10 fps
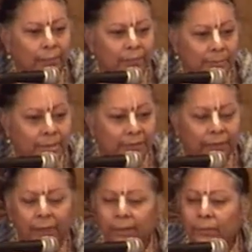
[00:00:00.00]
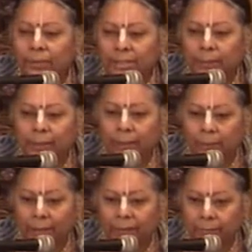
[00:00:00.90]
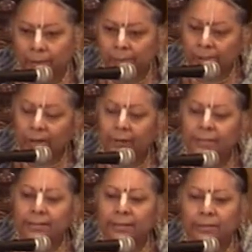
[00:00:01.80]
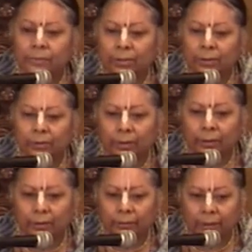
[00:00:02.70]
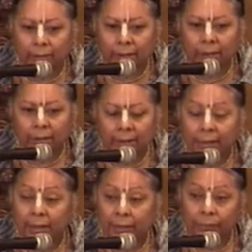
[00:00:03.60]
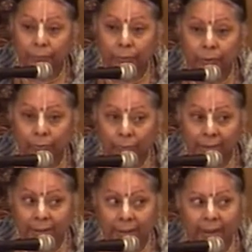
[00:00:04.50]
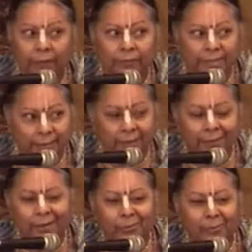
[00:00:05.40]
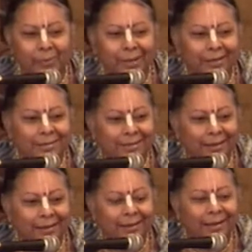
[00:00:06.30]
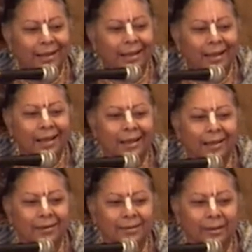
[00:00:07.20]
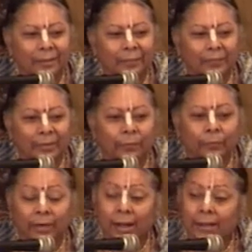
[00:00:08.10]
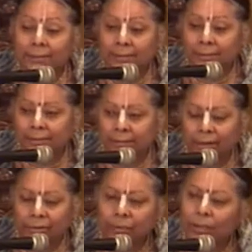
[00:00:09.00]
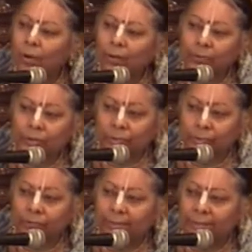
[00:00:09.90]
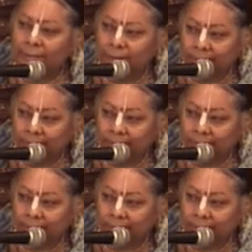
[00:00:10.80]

Specifically, we're speaking about the brahmacharis. As we know, they're not here for 1.5 days. They will be back today. And the grihastas are doing all the services in the